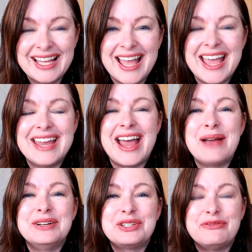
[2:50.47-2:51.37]
and
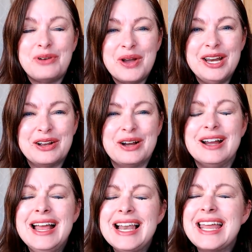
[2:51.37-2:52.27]
I was avoiding
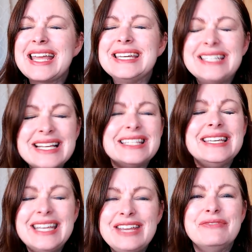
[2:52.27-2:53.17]
her. Like, it
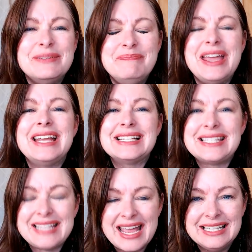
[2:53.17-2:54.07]
doesn't even make
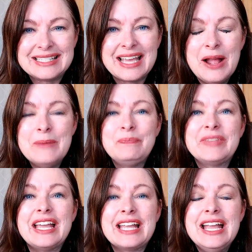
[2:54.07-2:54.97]
sense.
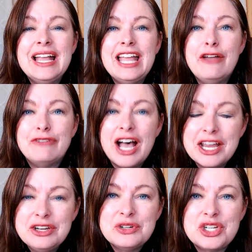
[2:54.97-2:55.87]
Like, if
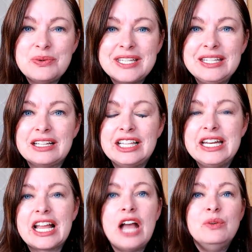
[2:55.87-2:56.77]
I knew she was in the
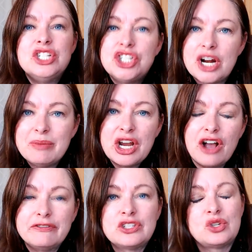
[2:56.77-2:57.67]
clinic, I would shut my
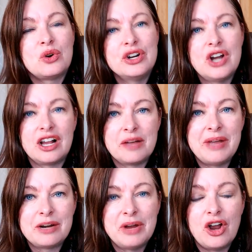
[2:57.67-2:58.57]
office door and not come
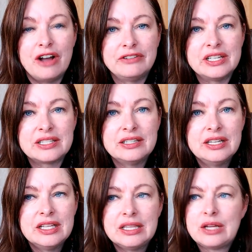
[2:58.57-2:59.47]
out of my office.
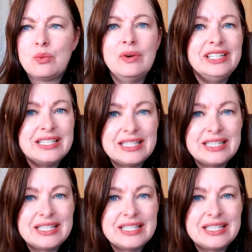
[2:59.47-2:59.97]
Like, what is